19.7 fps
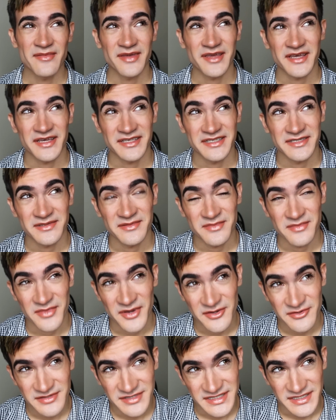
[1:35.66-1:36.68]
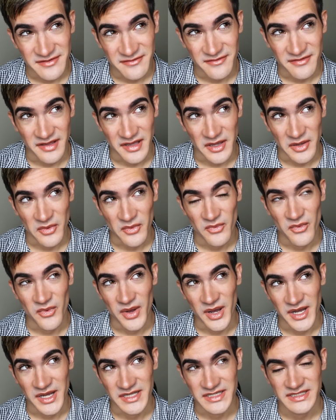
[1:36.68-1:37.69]
because most of it
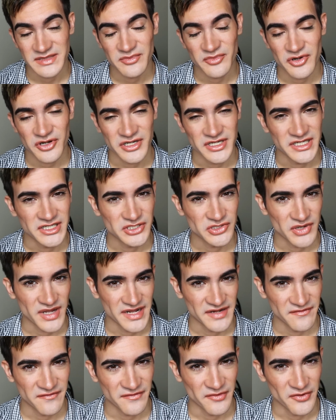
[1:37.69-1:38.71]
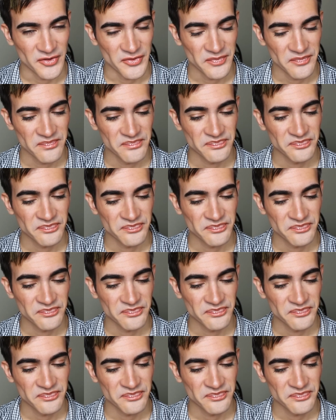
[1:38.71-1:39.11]
was pretty dreadful.